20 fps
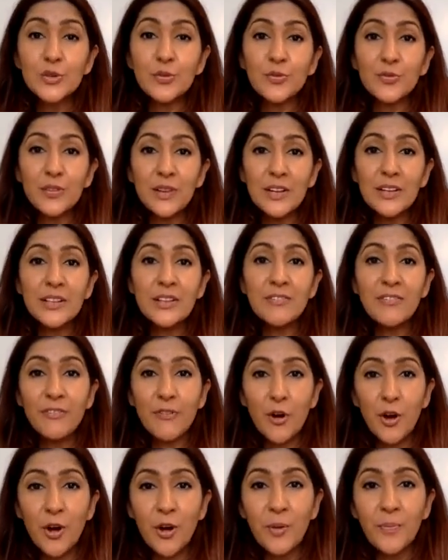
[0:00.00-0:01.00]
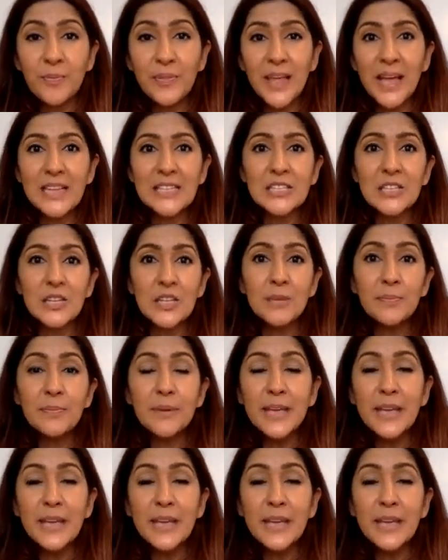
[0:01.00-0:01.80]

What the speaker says: to fill in the form that's going to